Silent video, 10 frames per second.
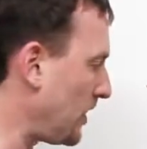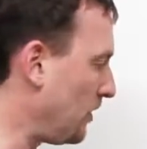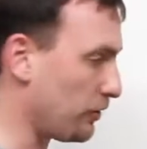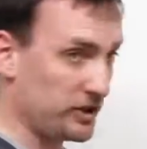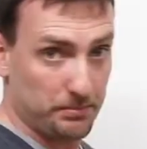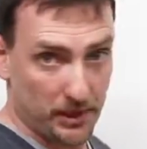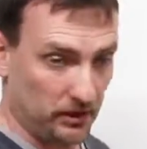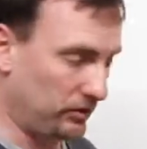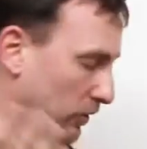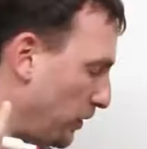or
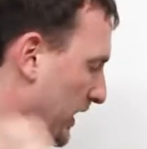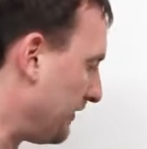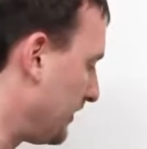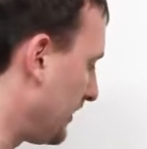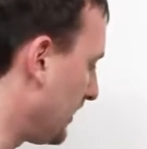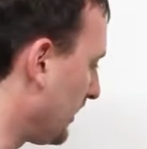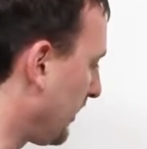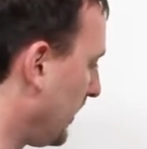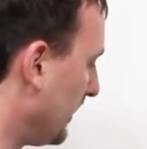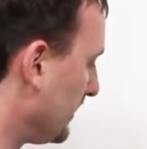spilt or whatever the
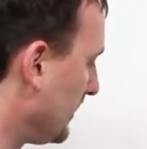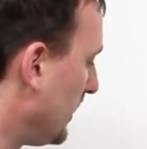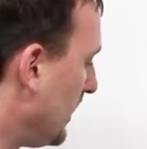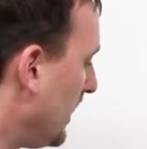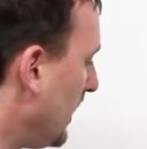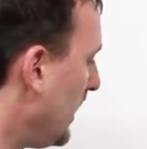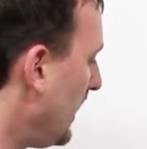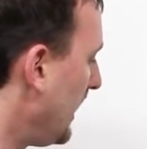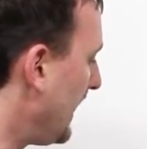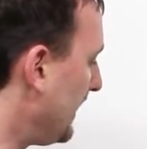thing is.
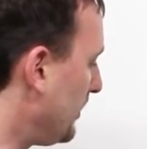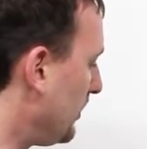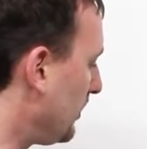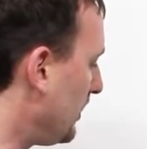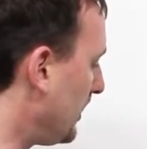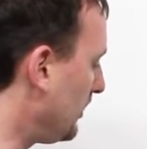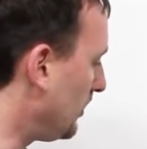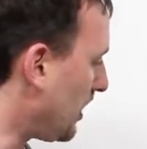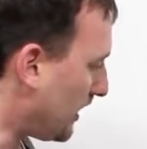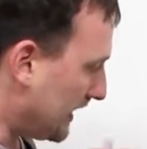And you're
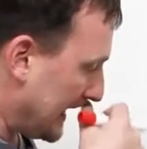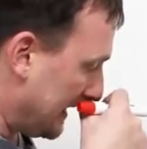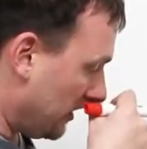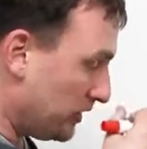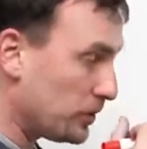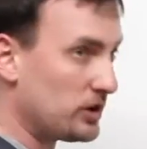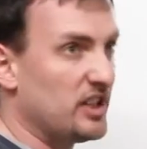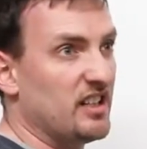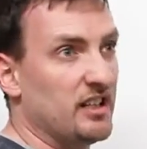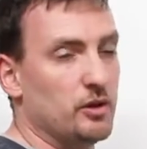usually
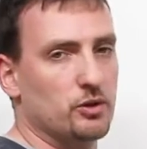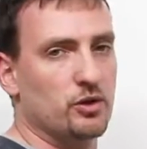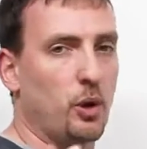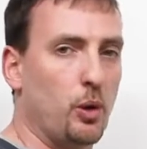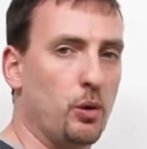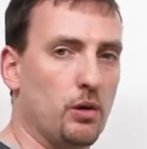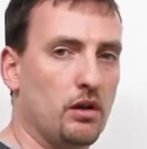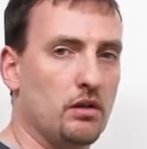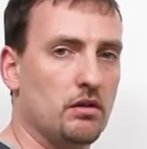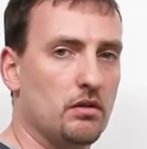going to use whole